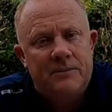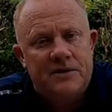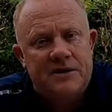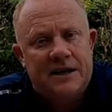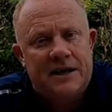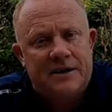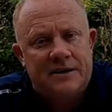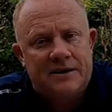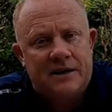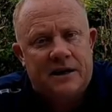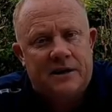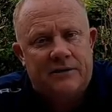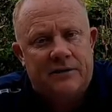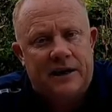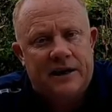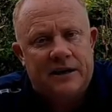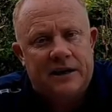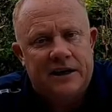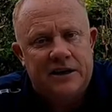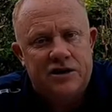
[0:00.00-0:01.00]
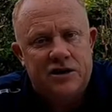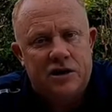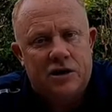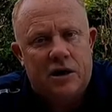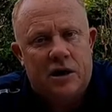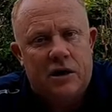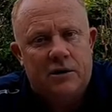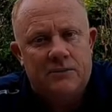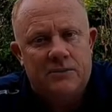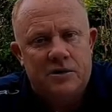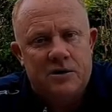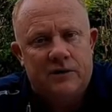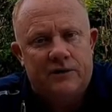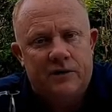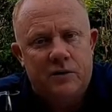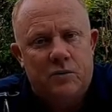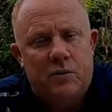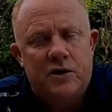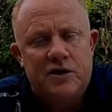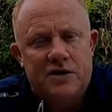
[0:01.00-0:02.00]
sent directly to your home. So
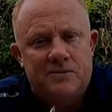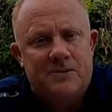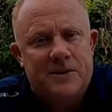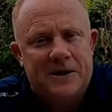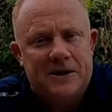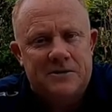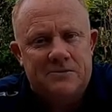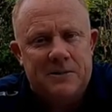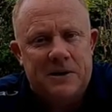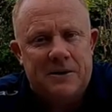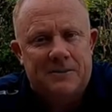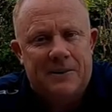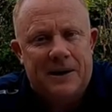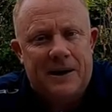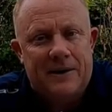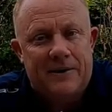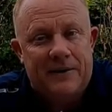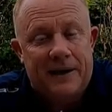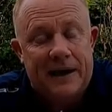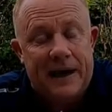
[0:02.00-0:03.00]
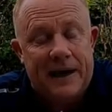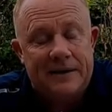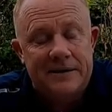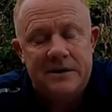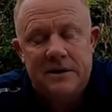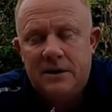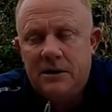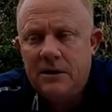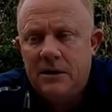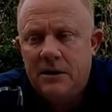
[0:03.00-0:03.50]
if you want to speak to me about that,